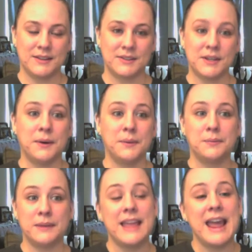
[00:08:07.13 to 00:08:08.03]
So
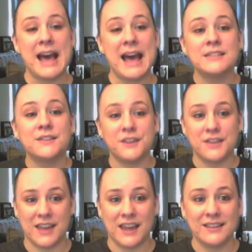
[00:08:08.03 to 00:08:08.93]
when they ask for
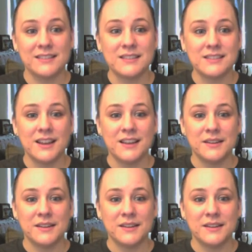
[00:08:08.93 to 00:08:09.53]
things,